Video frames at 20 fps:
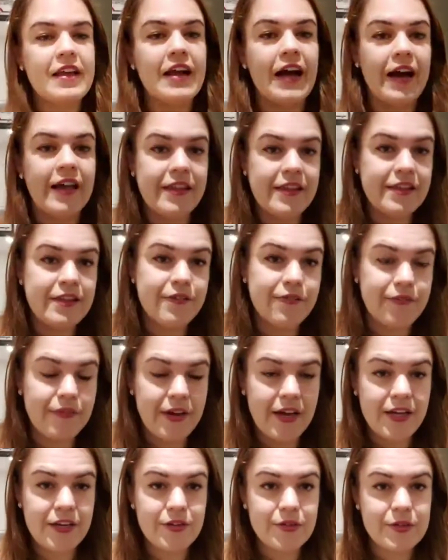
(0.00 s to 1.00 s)
And then the
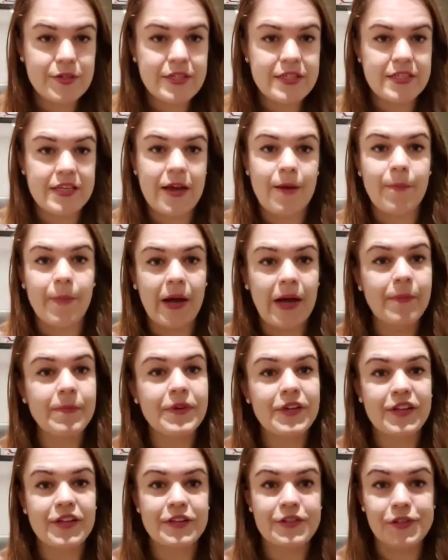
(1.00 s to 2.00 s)
final step I'm
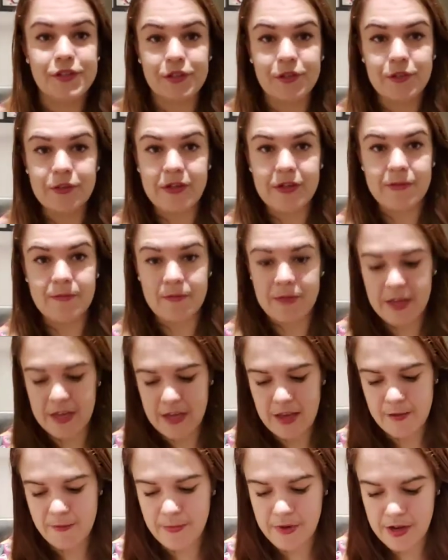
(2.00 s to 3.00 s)
going to do in
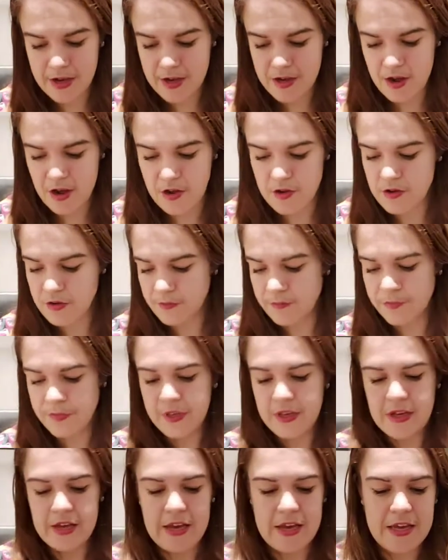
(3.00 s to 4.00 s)
making my coat
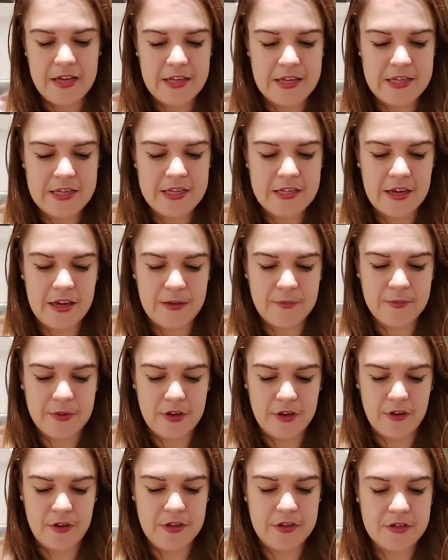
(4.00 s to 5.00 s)
is I've
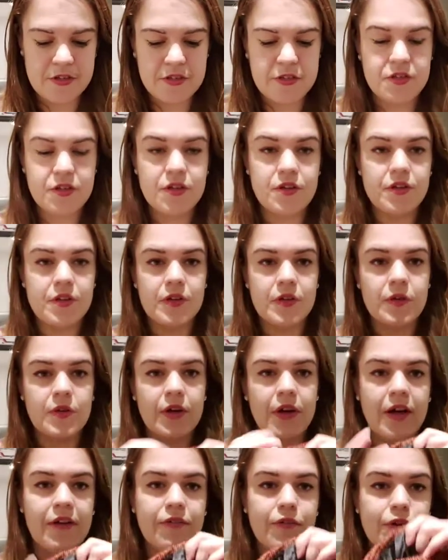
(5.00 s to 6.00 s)

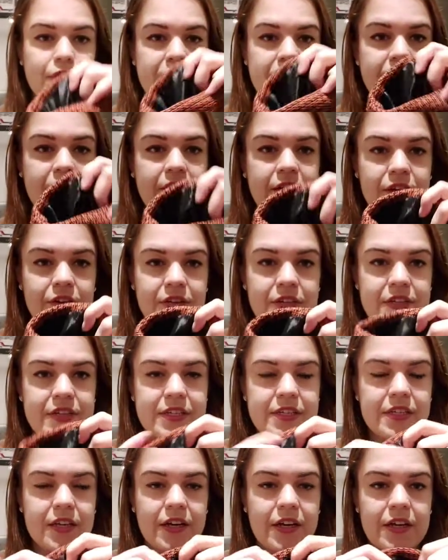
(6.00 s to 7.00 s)
already done it on this
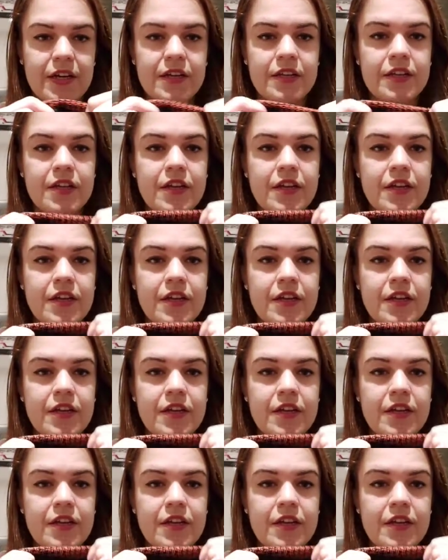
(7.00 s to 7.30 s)
side,